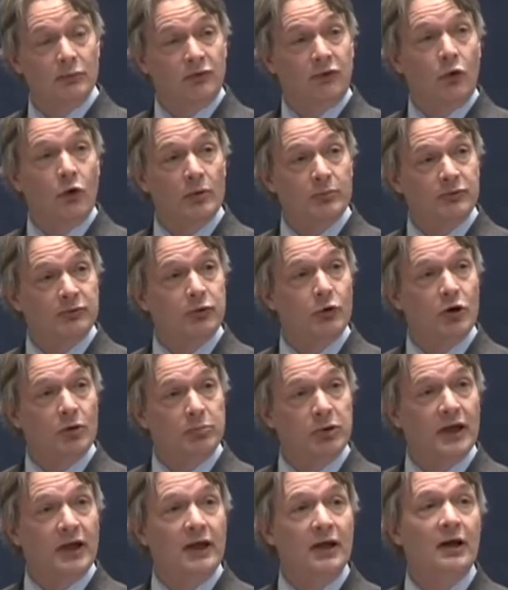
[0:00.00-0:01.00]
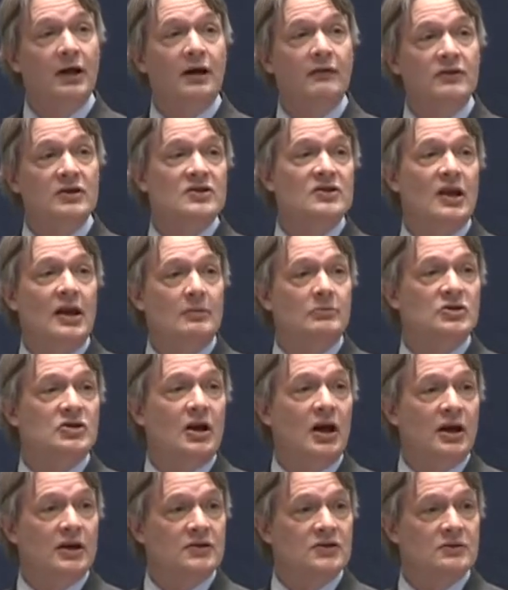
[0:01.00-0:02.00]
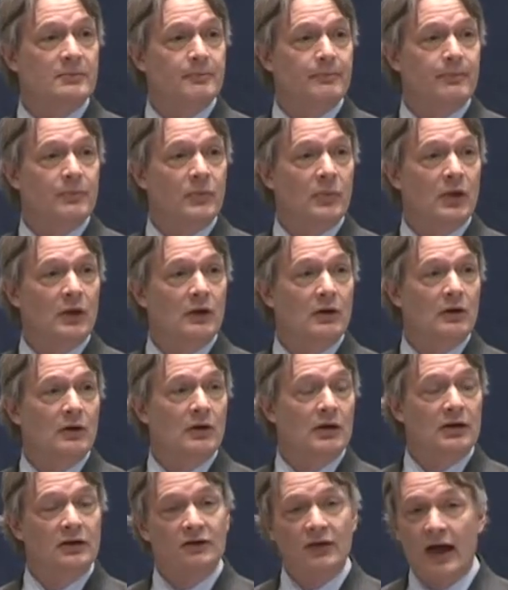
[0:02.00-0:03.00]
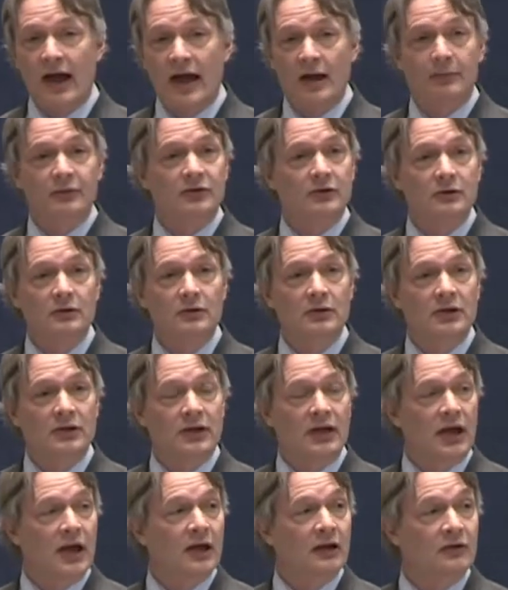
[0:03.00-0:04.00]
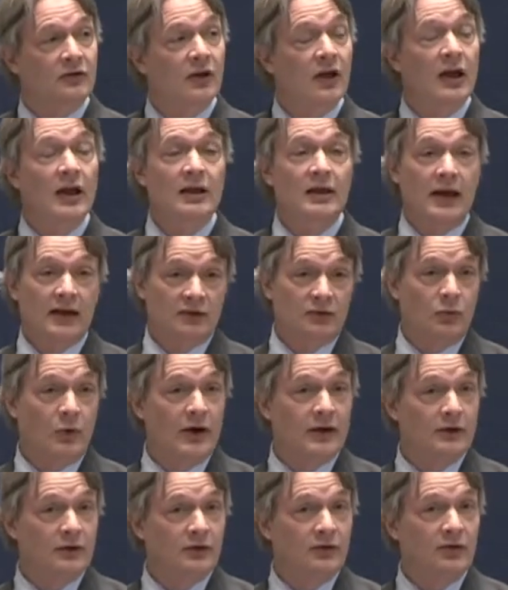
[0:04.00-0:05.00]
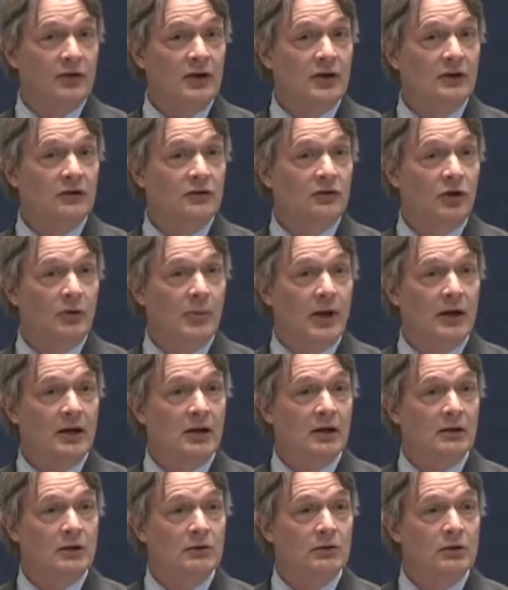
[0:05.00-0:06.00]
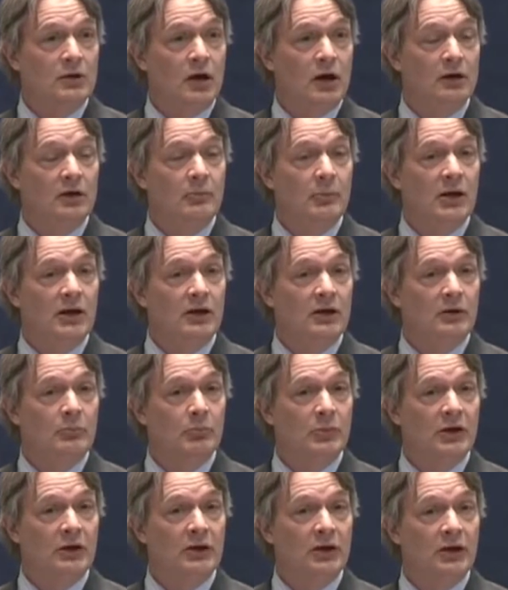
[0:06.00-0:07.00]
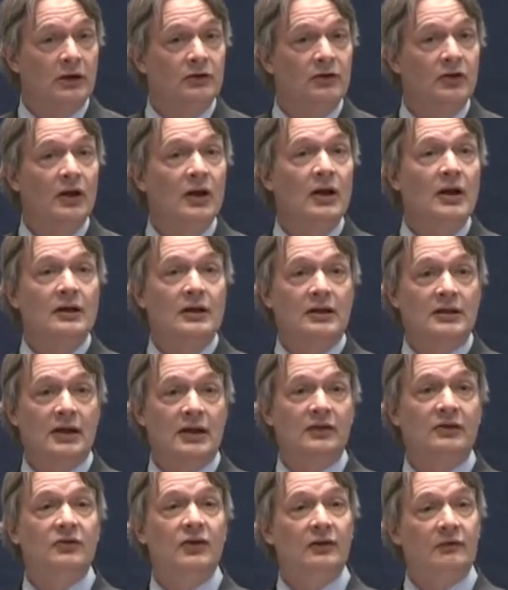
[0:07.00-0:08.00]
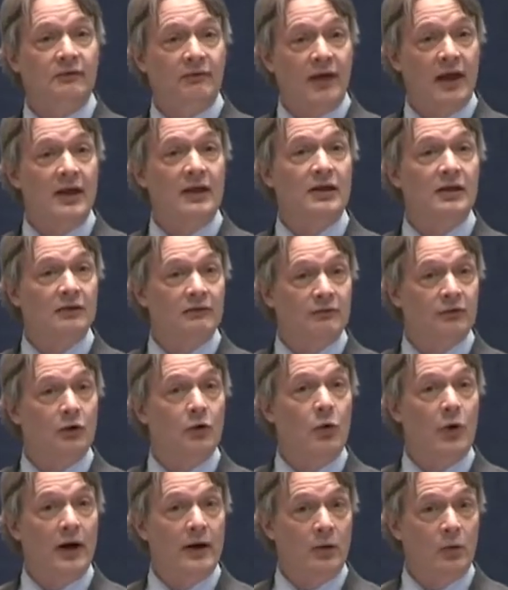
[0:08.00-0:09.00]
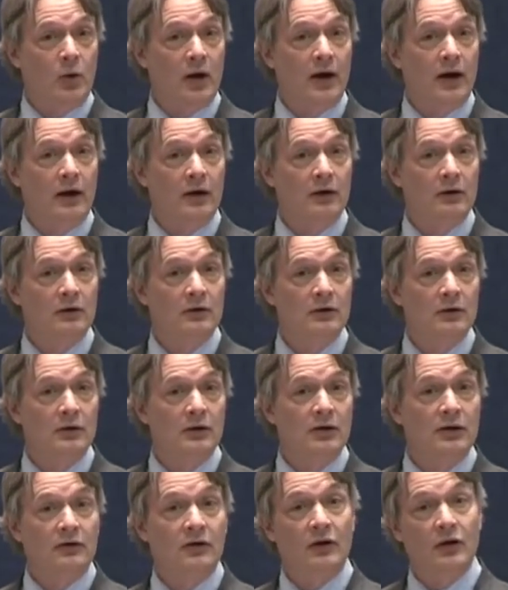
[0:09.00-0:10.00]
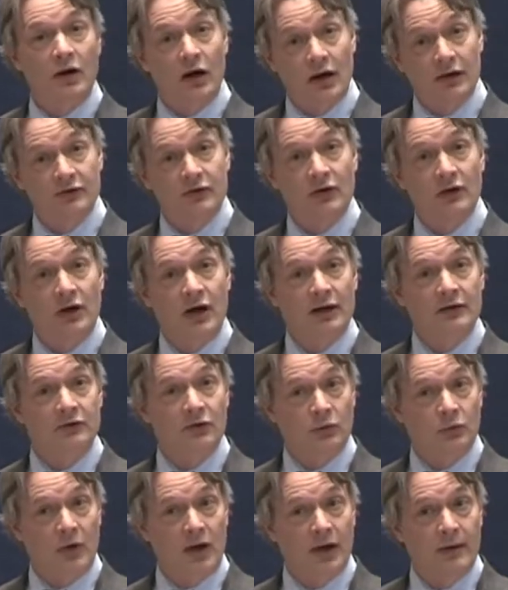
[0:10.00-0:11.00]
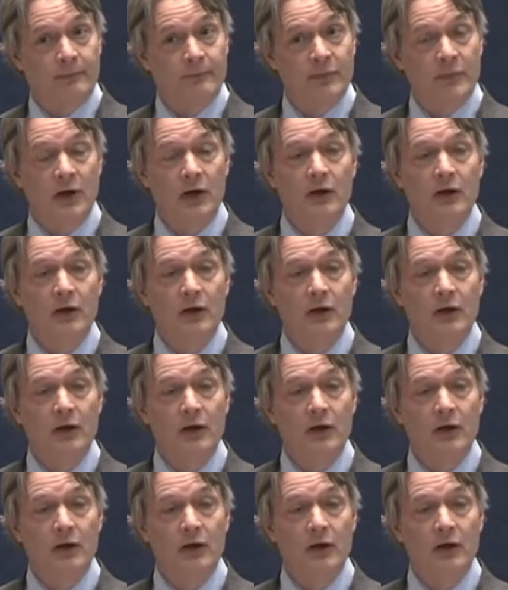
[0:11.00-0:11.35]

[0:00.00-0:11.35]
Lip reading: floor plate of the same size. It is absolutely the case. That's why you'll see in so many of the new condominium buildings that they sit vacant for quite a while because it costs a lot to rent.